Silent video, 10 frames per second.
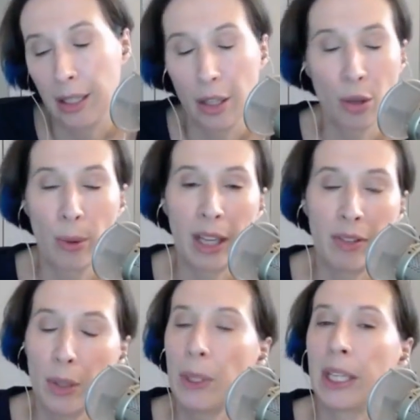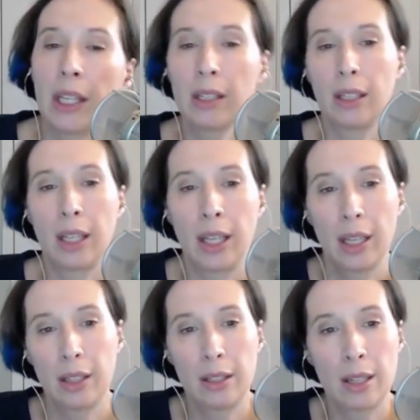another way of doing it.
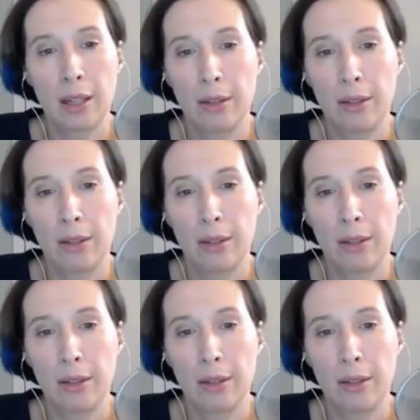And